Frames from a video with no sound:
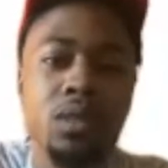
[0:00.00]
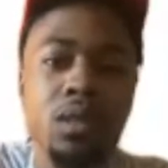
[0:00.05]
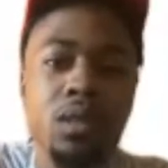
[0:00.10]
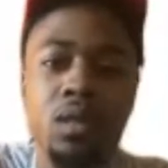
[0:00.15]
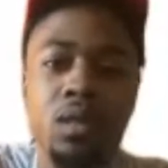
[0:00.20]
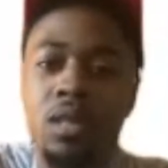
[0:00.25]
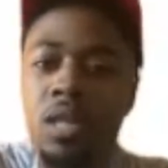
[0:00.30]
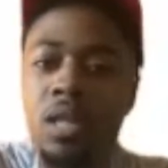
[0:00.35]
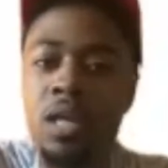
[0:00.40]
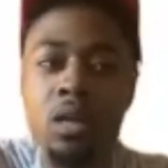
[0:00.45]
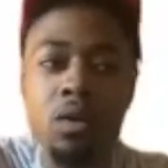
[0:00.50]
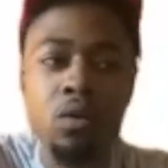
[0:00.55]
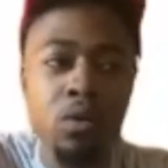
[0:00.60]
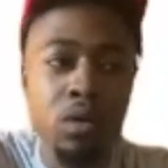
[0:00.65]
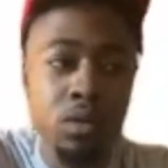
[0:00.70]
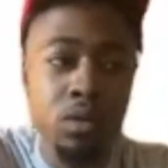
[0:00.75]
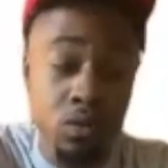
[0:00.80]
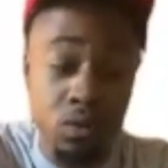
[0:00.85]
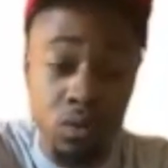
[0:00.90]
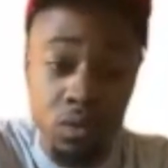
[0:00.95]
Then
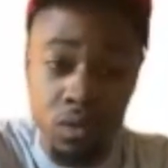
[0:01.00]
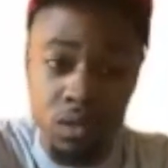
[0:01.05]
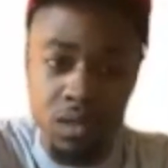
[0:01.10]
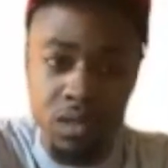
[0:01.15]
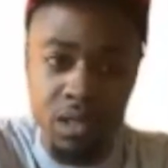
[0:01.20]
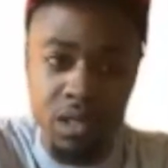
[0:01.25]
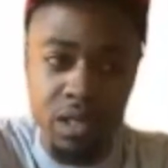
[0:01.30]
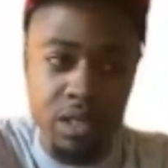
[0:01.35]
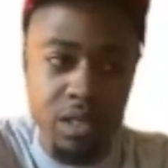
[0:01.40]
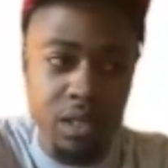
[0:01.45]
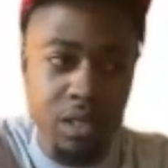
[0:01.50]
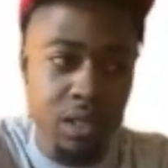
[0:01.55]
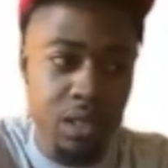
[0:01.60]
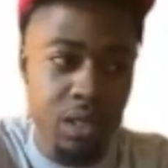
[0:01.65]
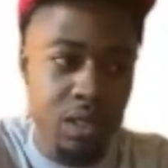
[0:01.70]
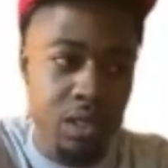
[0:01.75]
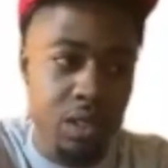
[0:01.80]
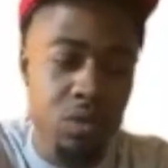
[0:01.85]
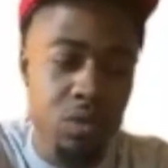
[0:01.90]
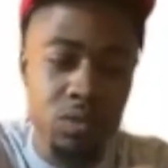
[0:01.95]
going through a
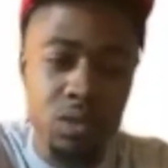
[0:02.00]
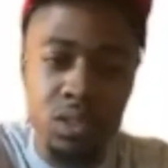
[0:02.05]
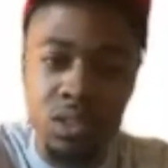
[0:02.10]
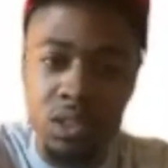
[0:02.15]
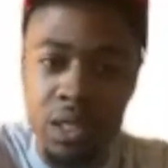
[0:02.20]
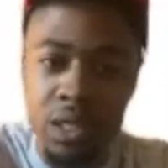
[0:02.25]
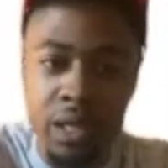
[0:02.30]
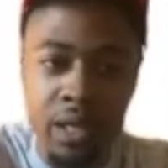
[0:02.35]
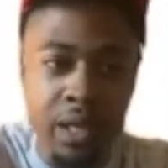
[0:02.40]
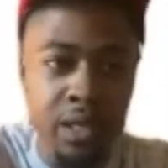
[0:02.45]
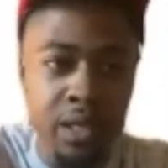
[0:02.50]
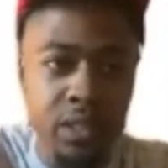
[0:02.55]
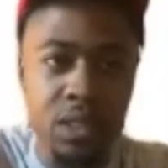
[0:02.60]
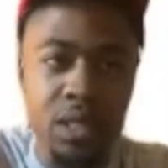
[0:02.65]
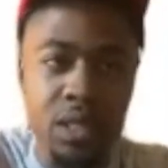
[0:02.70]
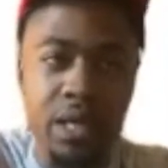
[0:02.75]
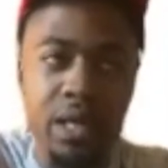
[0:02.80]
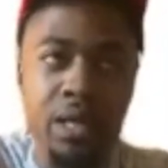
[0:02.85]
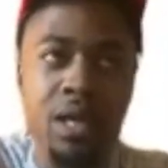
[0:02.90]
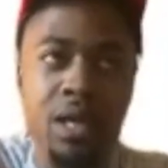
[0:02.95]
coaching change.
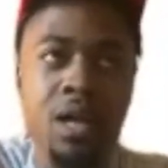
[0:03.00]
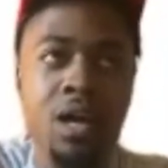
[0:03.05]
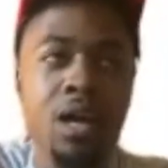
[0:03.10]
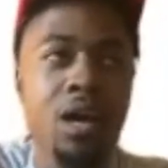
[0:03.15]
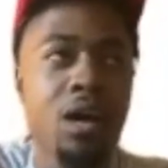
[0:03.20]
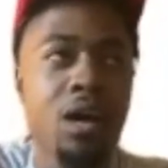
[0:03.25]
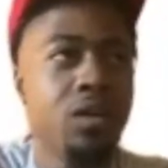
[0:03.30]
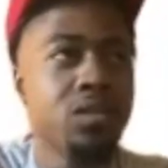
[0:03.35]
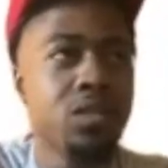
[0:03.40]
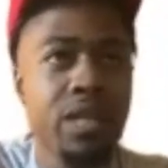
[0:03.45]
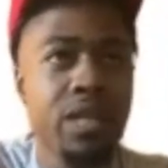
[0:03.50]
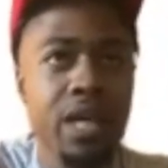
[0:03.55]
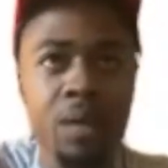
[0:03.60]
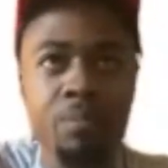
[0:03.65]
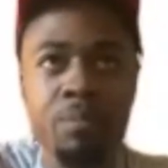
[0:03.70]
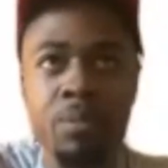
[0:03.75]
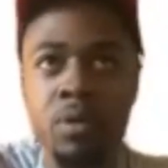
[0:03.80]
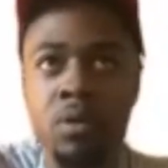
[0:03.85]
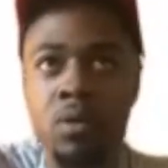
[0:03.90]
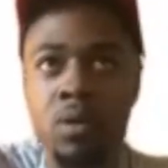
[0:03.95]
Like I was a
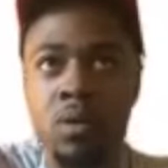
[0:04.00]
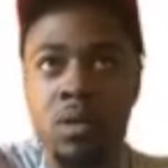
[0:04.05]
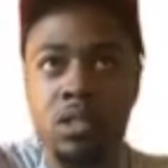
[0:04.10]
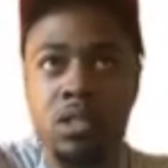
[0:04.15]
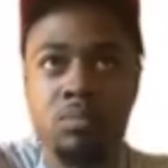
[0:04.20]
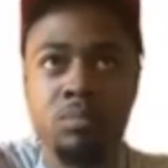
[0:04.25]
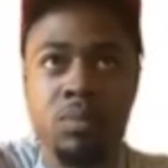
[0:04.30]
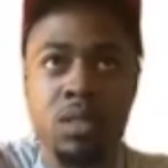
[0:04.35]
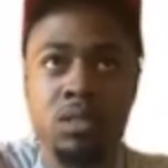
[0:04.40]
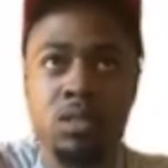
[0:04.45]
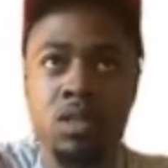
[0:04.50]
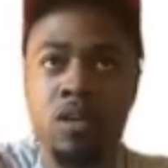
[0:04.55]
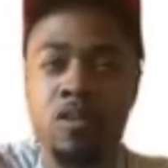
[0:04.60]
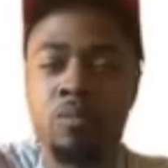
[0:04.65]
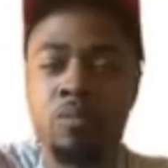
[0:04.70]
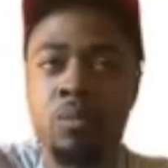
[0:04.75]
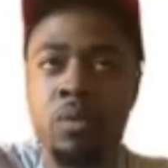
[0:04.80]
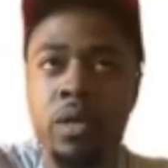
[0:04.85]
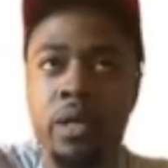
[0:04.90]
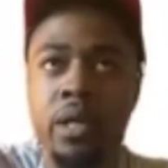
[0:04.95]
captain going into my
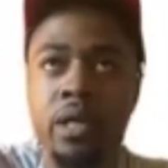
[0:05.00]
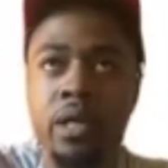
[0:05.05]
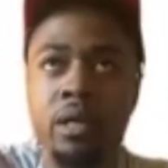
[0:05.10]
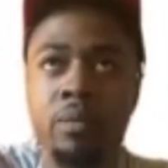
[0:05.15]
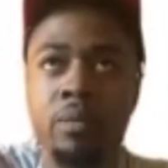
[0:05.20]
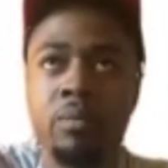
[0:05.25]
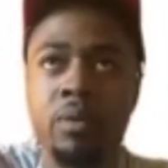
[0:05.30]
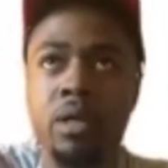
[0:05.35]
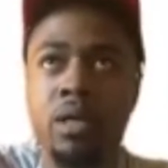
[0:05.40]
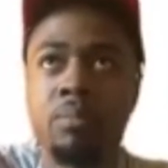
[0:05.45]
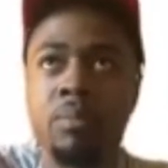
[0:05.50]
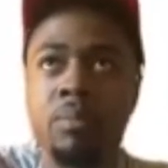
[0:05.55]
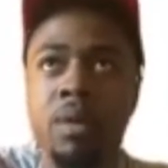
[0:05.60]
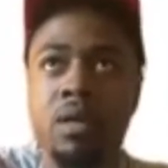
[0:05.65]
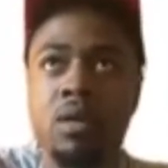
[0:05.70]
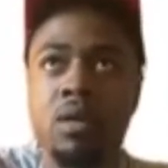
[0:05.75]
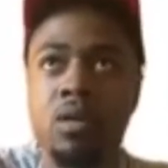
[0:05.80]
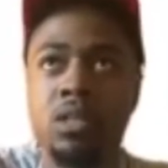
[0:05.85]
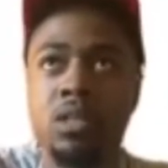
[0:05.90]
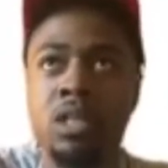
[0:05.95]
sophomore year, but my
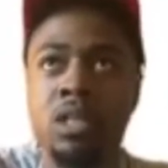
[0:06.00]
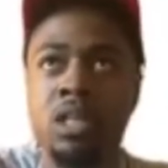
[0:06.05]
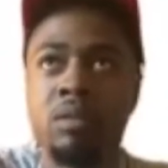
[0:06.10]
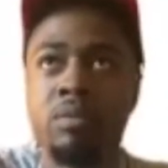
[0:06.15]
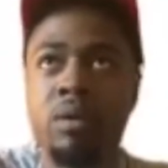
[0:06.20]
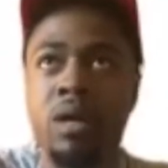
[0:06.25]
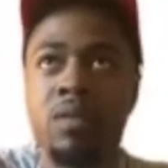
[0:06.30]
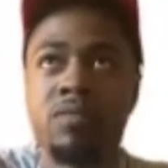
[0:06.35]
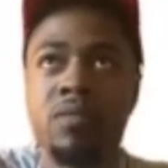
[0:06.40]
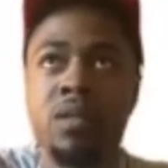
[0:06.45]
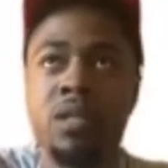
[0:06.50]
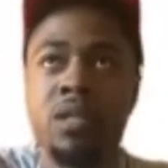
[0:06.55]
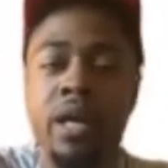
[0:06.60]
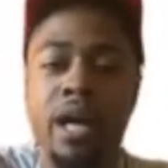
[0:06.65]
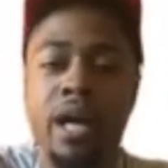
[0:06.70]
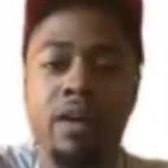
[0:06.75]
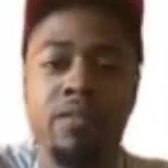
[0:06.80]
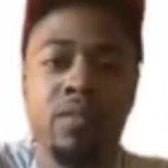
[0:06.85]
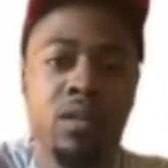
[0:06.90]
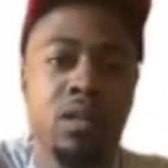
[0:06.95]
coach ended up
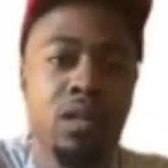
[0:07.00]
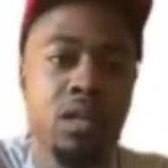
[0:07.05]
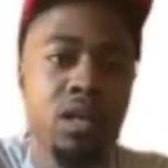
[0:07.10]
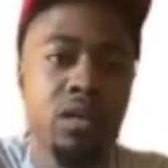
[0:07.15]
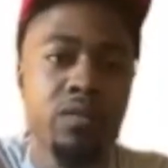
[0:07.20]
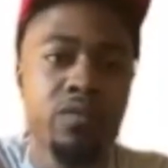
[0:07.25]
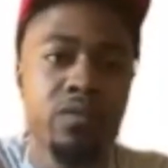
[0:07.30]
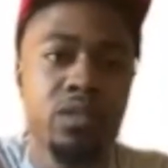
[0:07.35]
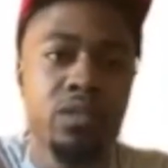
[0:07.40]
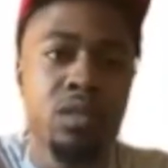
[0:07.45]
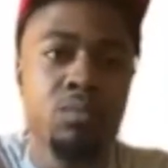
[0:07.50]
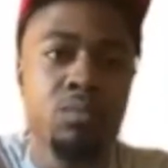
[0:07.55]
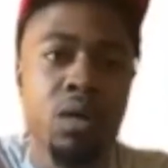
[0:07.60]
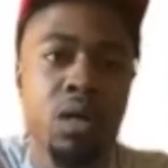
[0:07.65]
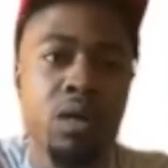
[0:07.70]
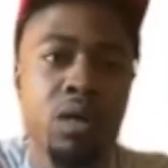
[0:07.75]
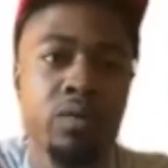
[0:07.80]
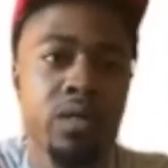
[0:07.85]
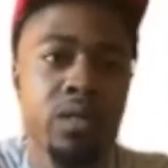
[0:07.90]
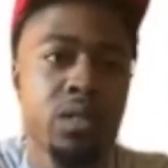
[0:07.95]
having to leave for some
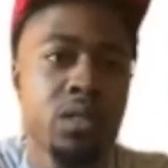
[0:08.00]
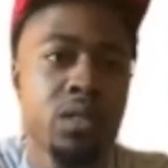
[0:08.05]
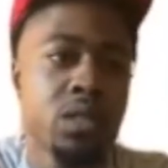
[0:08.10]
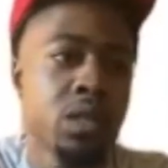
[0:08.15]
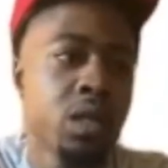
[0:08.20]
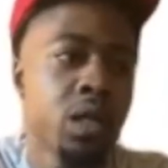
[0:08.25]
odd reason.